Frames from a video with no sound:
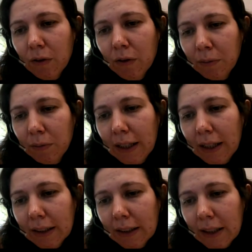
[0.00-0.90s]
plus
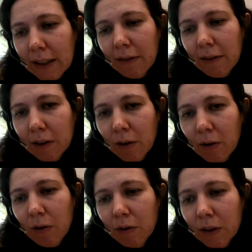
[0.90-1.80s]
11
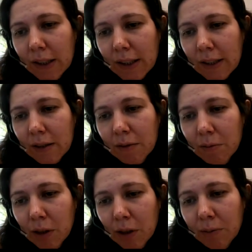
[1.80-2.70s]
over 6
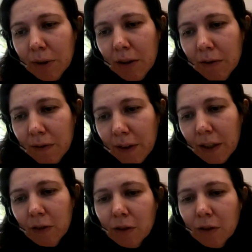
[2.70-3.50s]
multiply 3